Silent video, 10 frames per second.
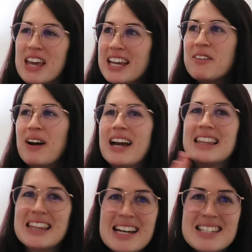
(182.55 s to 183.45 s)
Anyway,
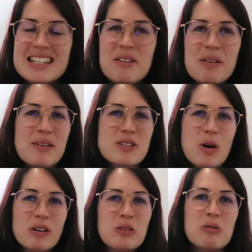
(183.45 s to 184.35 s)
last year when I was
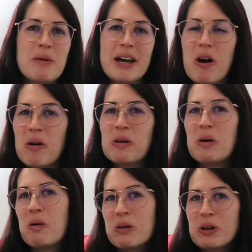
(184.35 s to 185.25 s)
going through my
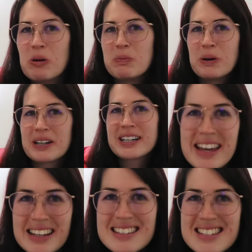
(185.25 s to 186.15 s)
whole audiobook
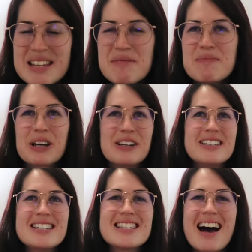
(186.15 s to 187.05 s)
phase,
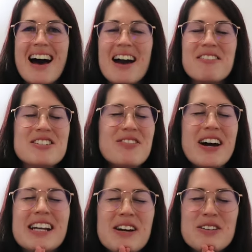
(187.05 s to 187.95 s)
because I was
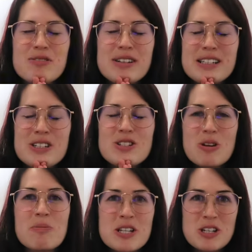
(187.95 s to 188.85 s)
finding I was reading
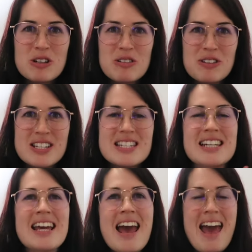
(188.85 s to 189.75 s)
so much at
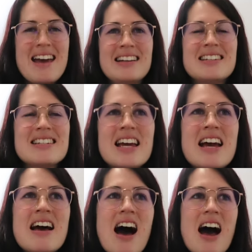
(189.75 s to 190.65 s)
university and
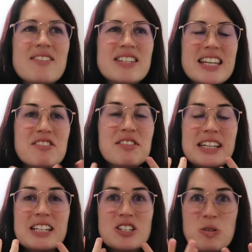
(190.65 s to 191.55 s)
I was getting
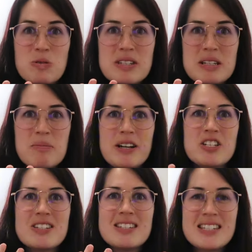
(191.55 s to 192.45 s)
really exhausted by
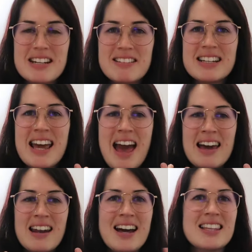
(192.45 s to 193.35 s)
just staring
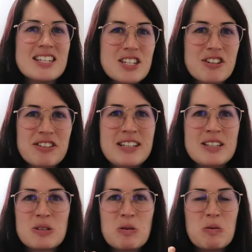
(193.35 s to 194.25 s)
at either
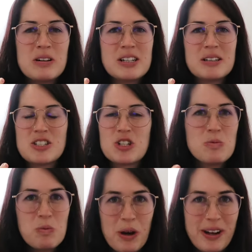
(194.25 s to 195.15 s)
screens or just
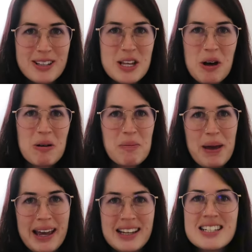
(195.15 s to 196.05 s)
words on a
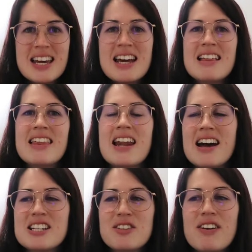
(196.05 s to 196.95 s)
page, that
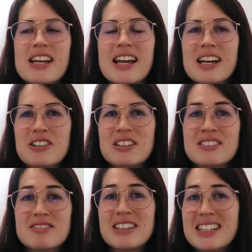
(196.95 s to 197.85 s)
I just felt like I
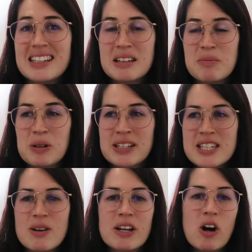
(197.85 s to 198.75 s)
couldn't read anymore.
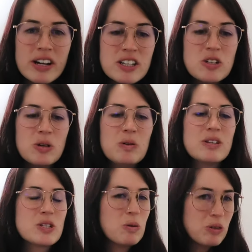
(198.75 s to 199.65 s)
And so I got into
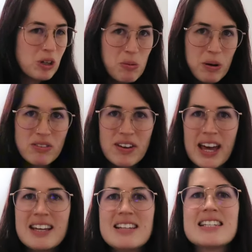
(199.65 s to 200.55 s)
this audiobook
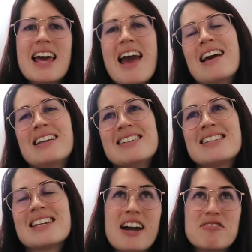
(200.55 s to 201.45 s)
phase
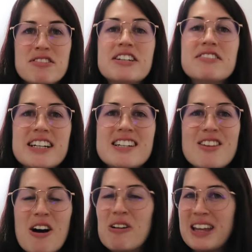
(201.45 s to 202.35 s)
and I reread
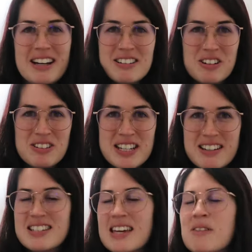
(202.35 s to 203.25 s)
the whole Aragon
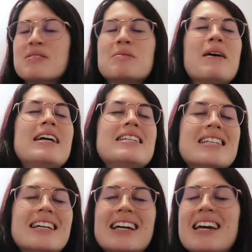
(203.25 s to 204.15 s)
series, and it was
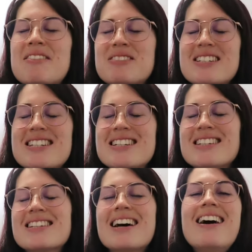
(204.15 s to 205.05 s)
amazing. It was
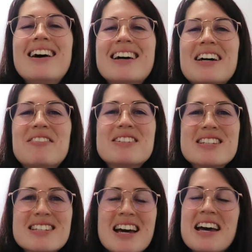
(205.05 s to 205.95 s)
just,
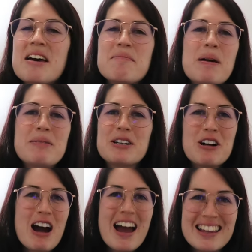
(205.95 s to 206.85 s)
it made me
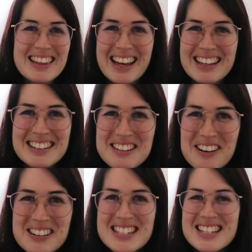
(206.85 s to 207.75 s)
cry at the end,
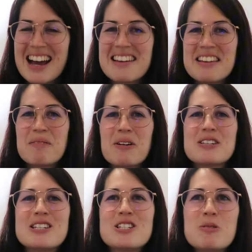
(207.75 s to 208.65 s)
honestly, I think,
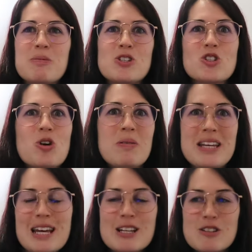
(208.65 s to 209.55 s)
because it's just been so
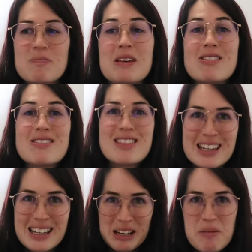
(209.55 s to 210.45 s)
many years of me
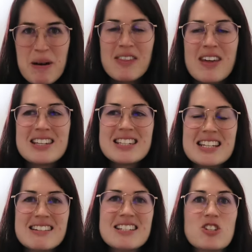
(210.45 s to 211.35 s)
thinking about that
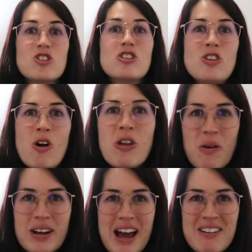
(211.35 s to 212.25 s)
series and just not
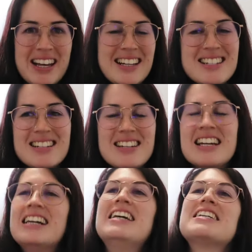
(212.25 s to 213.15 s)
knowing how it ended.
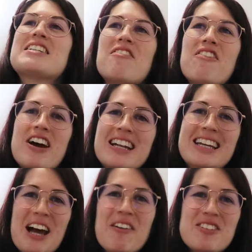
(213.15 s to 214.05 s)
To
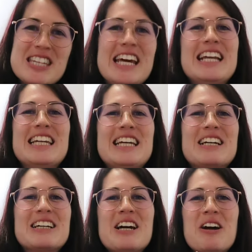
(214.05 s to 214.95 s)
finally come to the
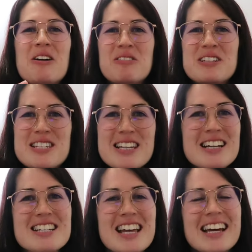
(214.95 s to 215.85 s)
ending was
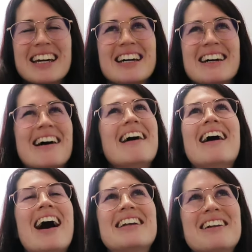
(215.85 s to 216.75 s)
such like a,
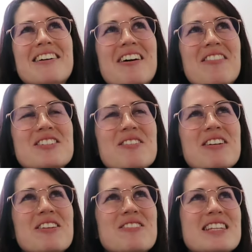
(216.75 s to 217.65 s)
I don't know, it was
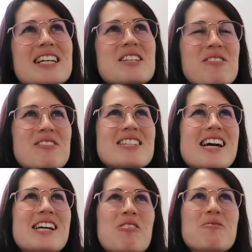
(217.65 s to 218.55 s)
one of those things where it was
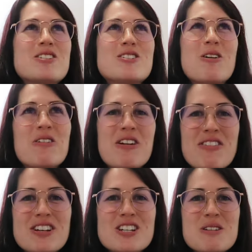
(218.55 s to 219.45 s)
like, you almost don't want to
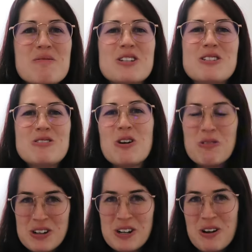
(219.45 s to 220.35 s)
finish it because you
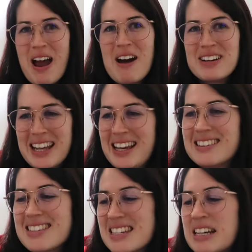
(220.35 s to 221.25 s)
don't want to know how it
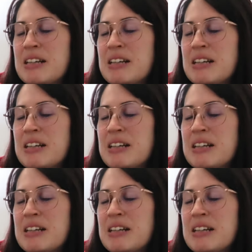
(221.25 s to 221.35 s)
ends.